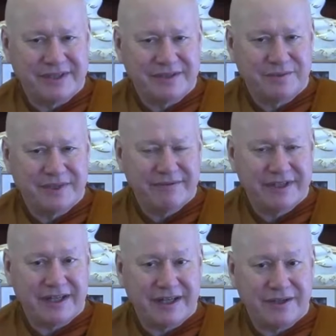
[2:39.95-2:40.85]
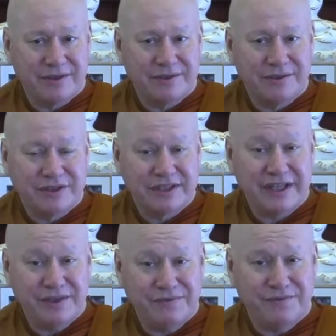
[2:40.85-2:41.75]
is we rely on
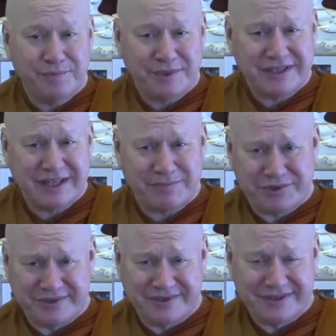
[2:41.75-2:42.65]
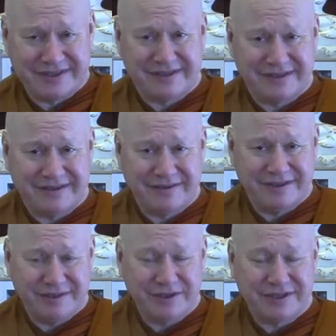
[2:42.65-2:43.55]
skillful perceptions,
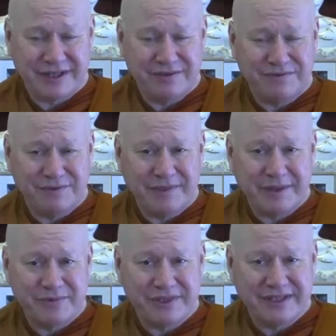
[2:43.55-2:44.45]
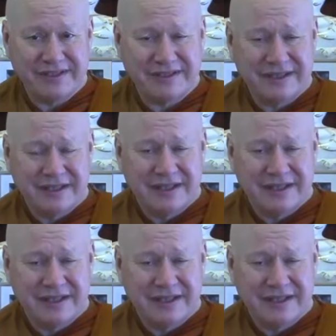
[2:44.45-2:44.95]
you know, skillful memories,